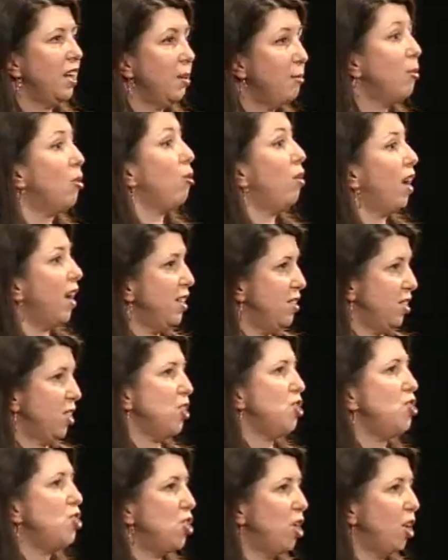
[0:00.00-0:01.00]
MRI
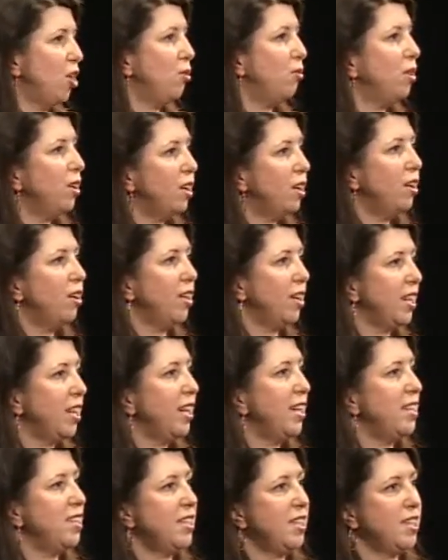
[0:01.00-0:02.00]
does show a
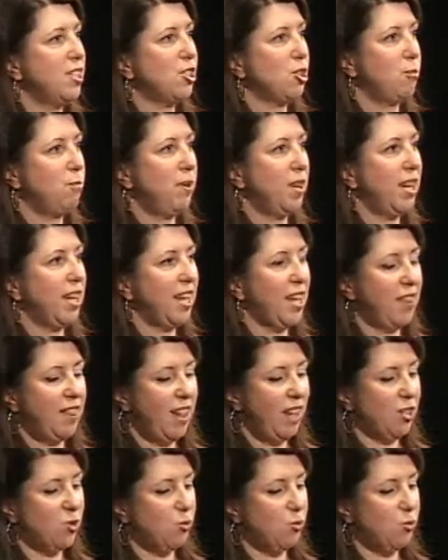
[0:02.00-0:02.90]
herniated disc, but again, that's